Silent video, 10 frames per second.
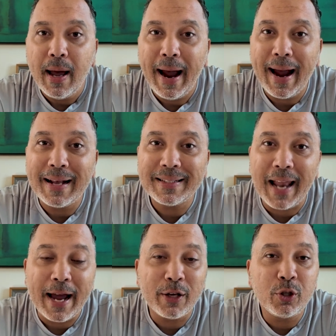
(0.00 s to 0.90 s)
hands
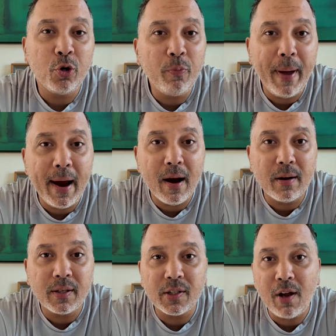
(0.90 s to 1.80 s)
like 2
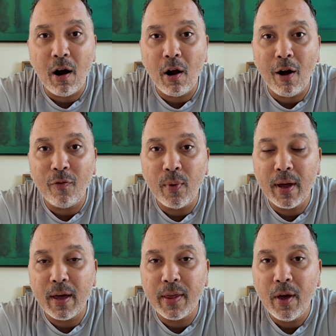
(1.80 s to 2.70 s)
pair to start off
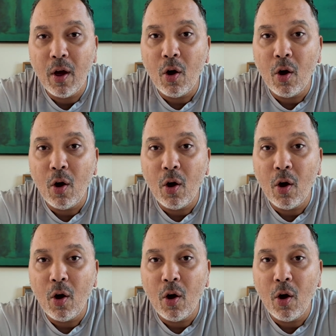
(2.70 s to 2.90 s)
with,